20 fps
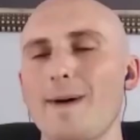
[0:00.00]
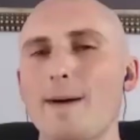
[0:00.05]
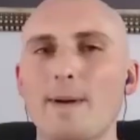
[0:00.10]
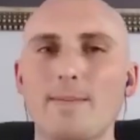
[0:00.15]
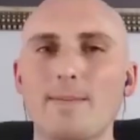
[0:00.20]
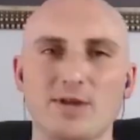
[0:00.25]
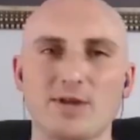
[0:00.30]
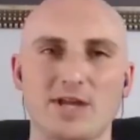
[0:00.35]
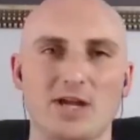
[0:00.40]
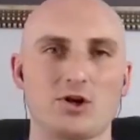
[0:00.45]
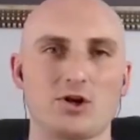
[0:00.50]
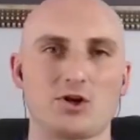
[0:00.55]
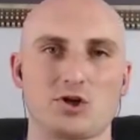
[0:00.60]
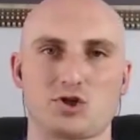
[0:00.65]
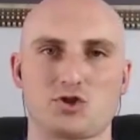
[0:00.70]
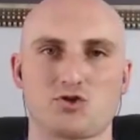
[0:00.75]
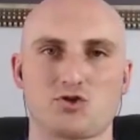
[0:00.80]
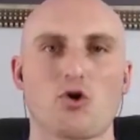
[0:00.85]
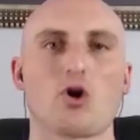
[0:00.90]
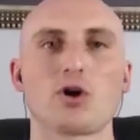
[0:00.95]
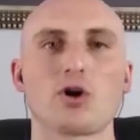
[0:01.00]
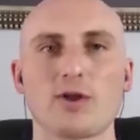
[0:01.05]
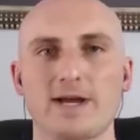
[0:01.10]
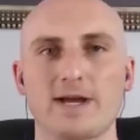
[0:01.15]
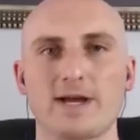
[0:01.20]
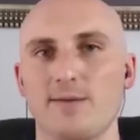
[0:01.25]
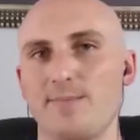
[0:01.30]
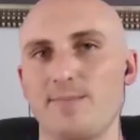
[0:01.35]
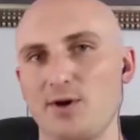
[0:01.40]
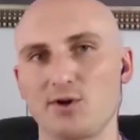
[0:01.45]
people that are just
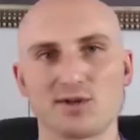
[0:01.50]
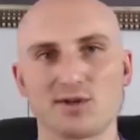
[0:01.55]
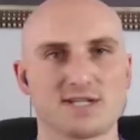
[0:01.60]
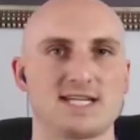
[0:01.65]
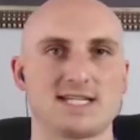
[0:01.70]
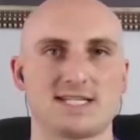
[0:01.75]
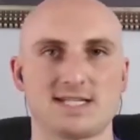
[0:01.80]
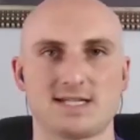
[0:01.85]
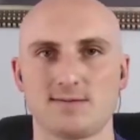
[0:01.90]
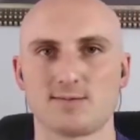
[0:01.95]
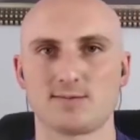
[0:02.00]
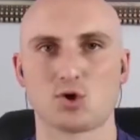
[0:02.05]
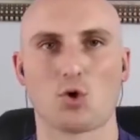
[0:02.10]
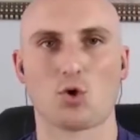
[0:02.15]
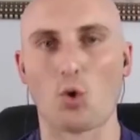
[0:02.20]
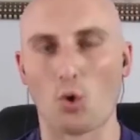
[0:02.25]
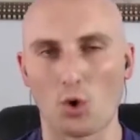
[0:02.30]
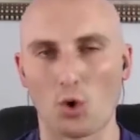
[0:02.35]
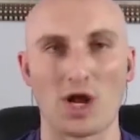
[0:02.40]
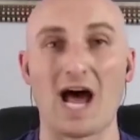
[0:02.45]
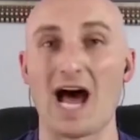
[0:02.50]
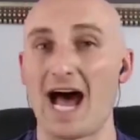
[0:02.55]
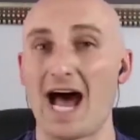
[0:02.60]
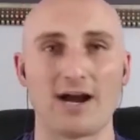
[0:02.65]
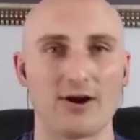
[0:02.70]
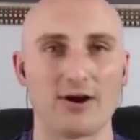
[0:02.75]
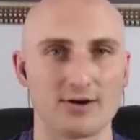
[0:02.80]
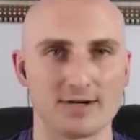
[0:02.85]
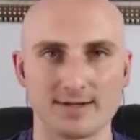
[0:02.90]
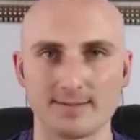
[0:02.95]
struggling to build systems or to
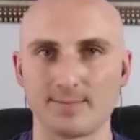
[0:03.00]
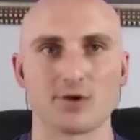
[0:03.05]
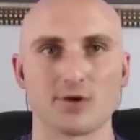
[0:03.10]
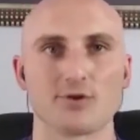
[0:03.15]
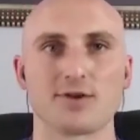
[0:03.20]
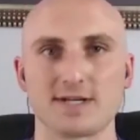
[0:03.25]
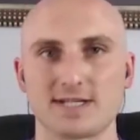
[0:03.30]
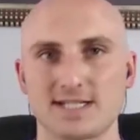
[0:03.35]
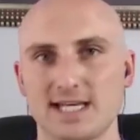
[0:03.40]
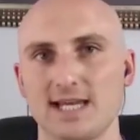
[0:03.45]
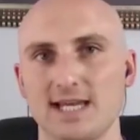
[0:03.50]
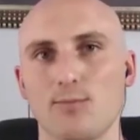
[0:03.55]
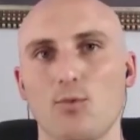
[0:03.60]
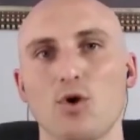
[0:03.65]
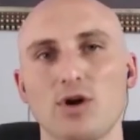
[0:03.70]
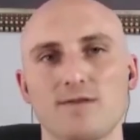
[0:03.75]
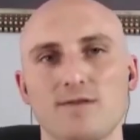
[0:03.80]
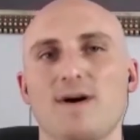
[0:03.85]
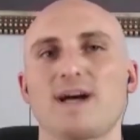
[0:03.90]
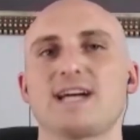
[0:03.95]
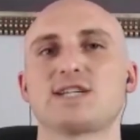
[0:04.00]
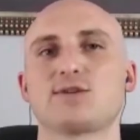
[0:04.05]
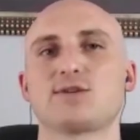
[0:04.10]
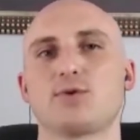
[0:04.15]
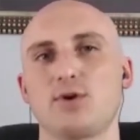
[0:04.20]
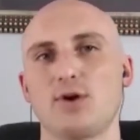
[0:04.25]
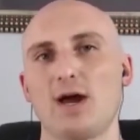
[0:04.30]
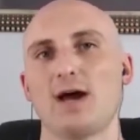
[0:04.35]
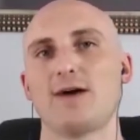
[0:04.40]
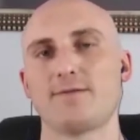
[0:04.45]
hire, to build a team? What advice would
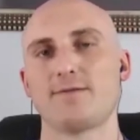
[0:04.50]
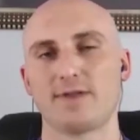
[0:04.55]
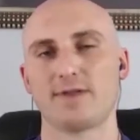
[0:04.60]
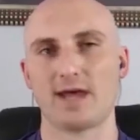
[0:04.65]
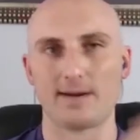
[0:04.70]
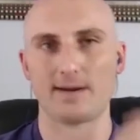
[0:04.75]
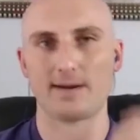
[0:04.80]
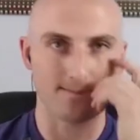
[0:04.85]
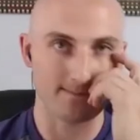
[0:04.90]
you have for them?